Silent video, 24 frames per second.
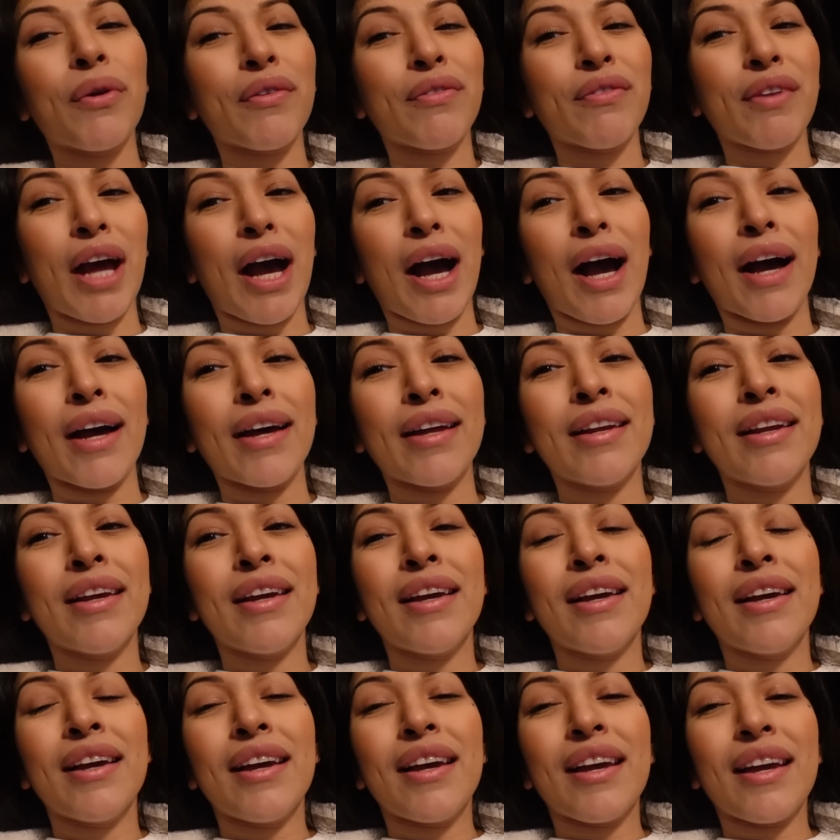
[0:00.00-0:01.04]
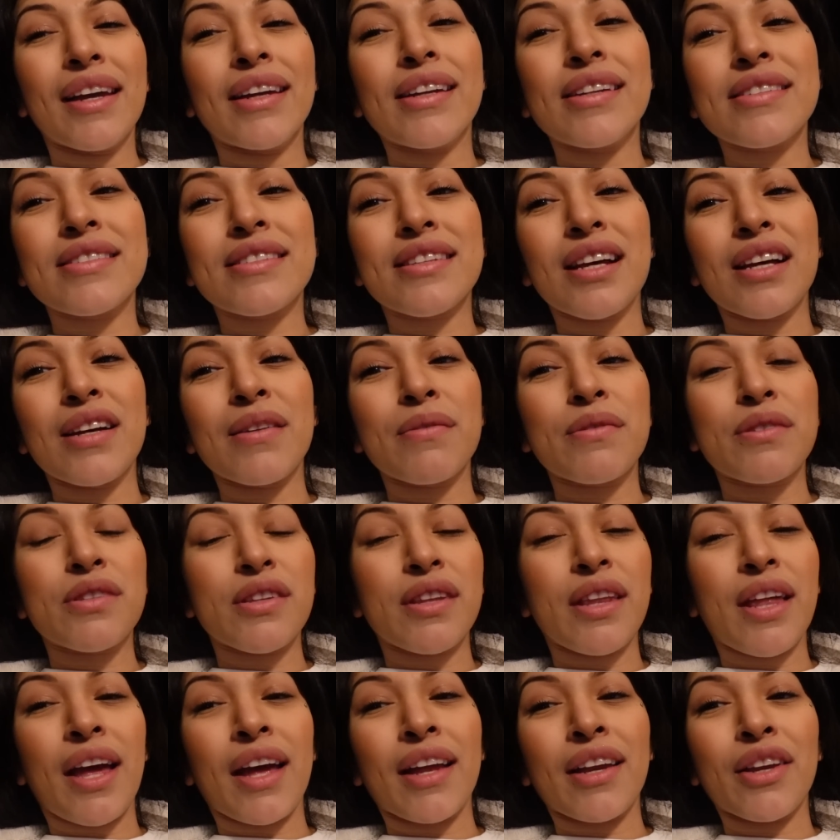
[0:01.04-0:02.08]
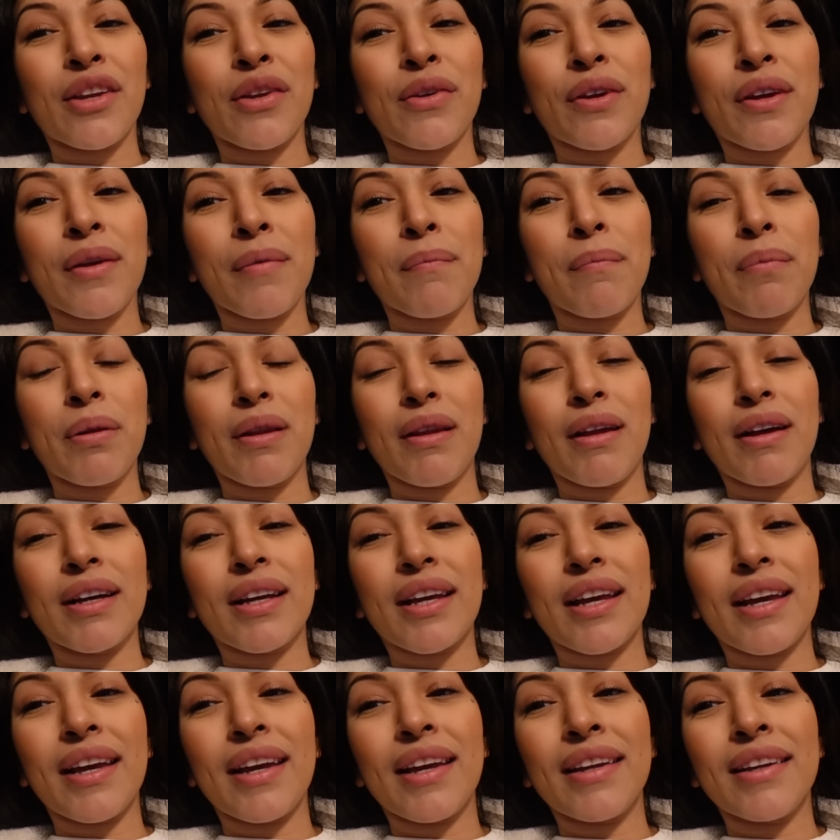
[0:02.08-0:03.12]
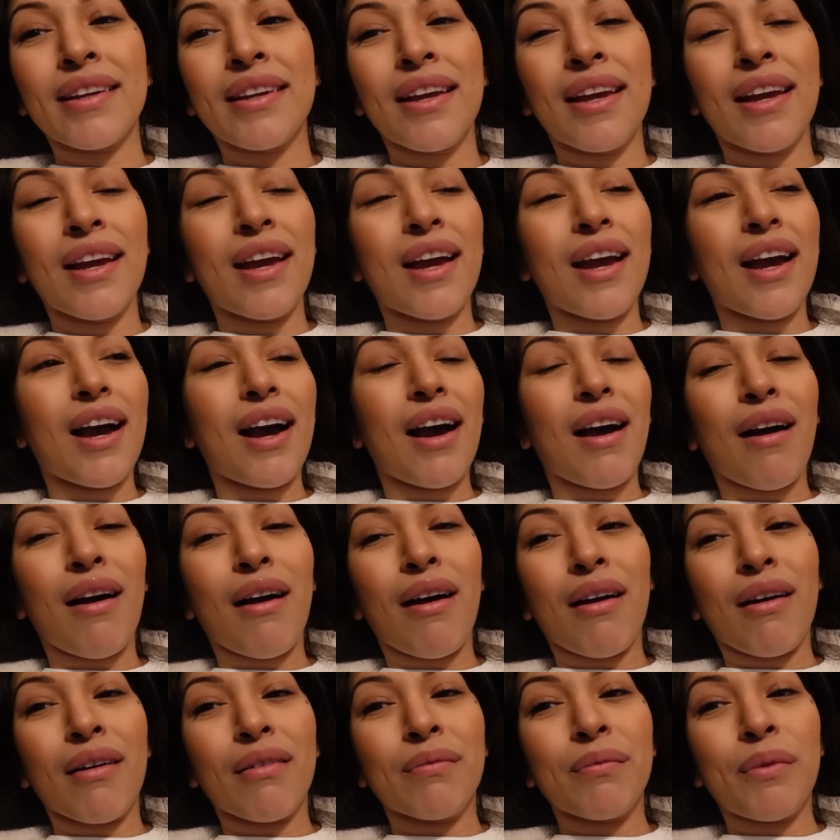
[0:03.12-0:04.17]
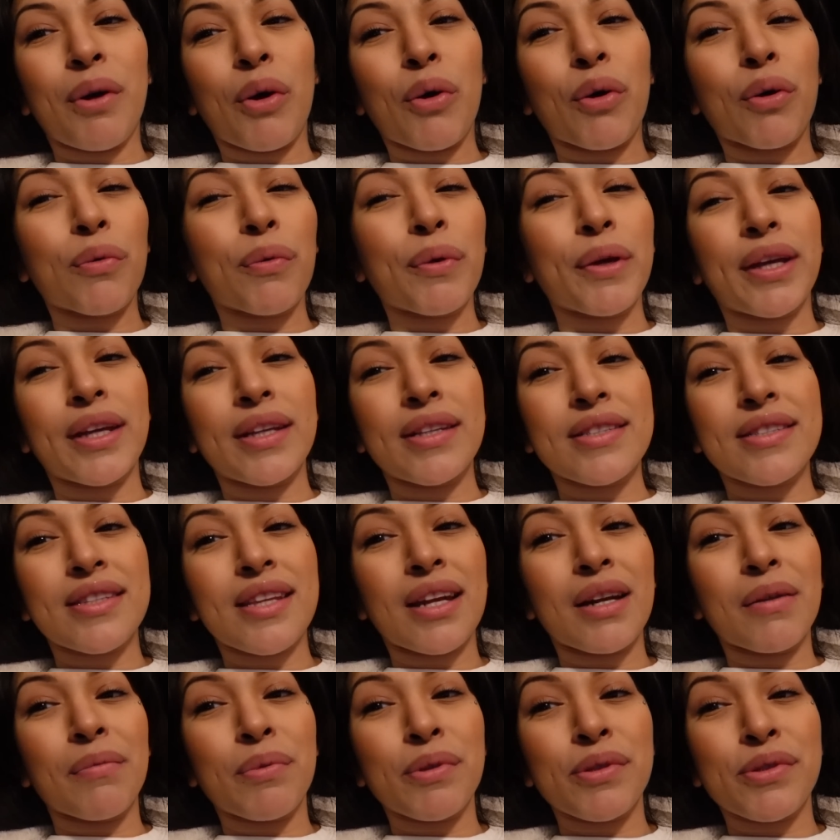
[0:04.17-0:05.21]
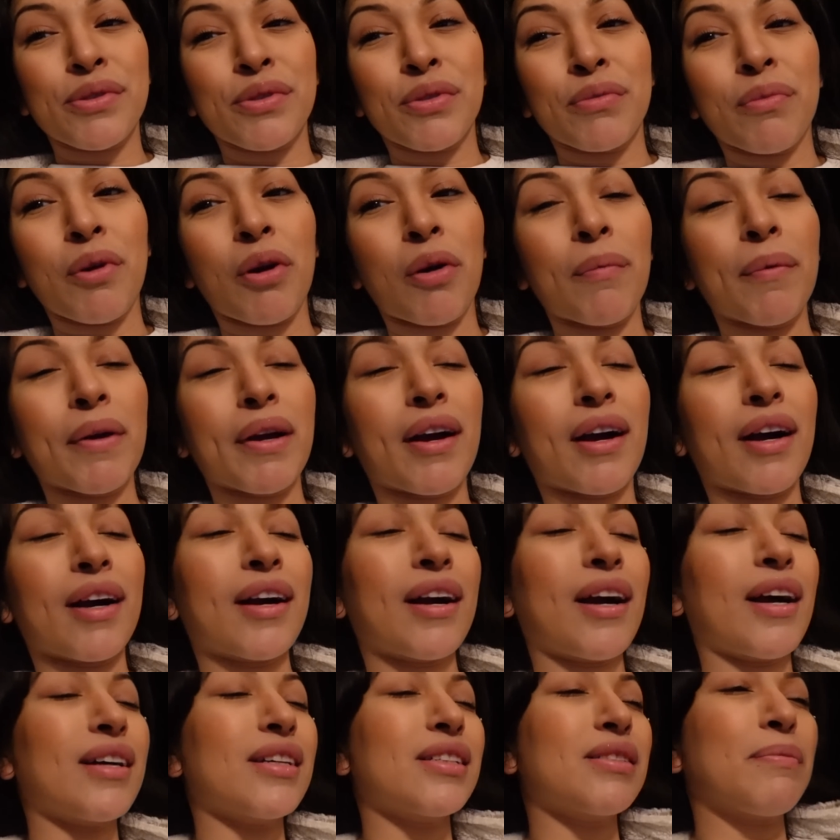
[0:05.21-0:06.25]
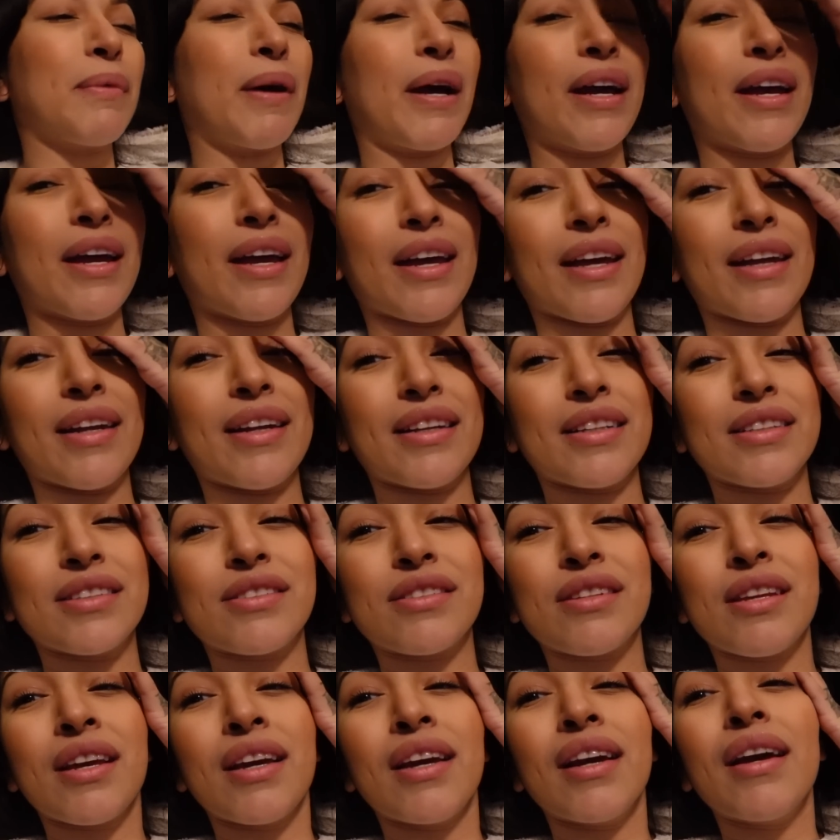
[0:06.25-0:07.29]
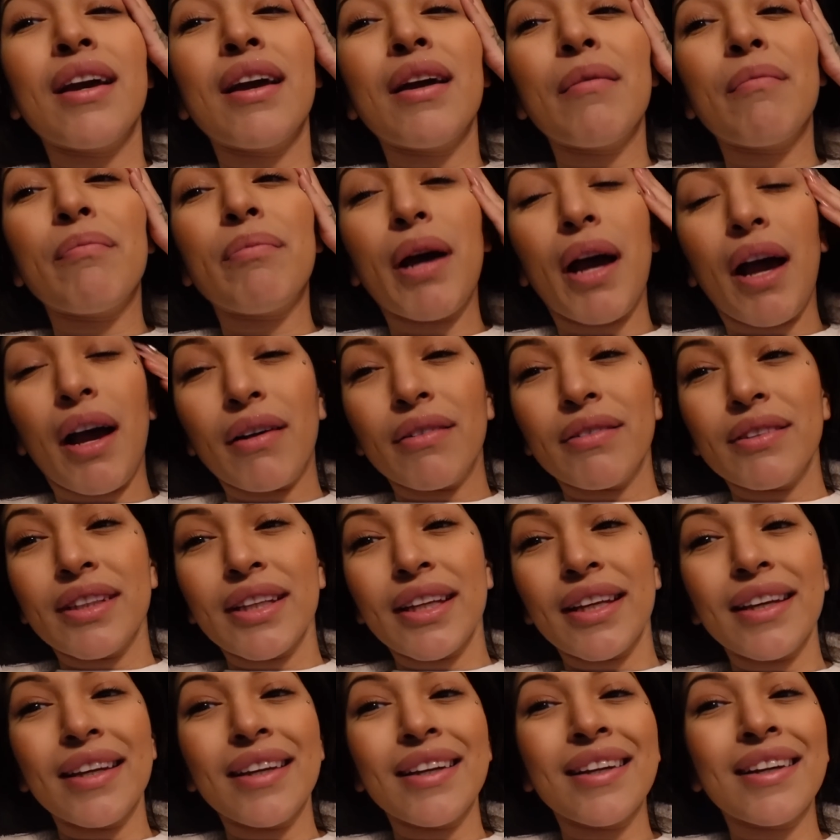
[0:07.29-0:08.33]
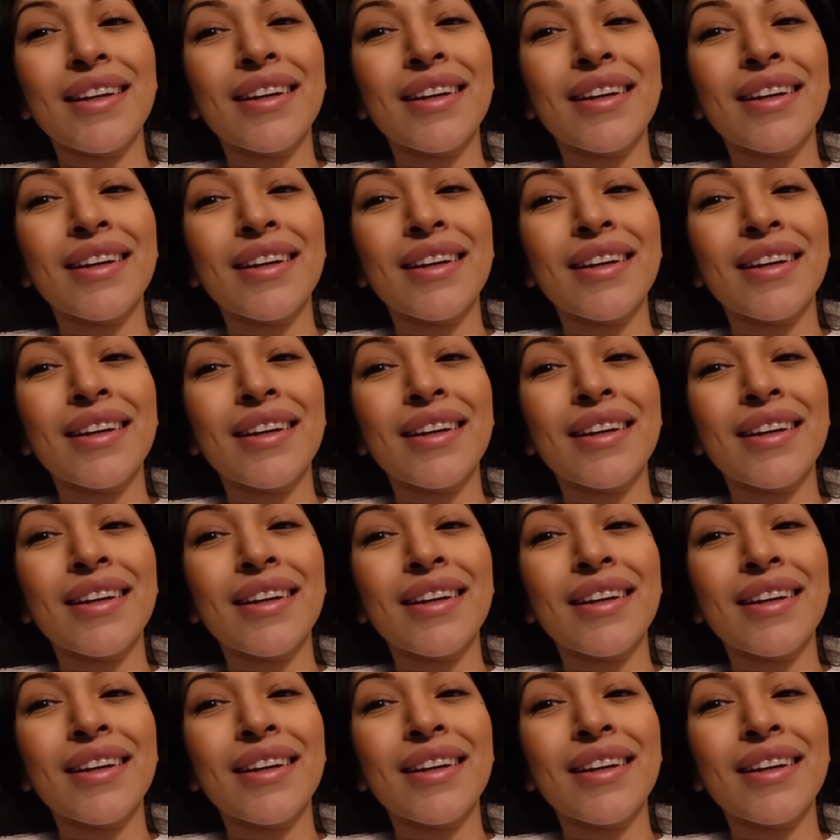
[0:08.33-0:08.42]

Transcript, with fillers: If not, hit us up so that you can plug in um, or we can set up a Zoom. Oh my God, guys, my head is pounding.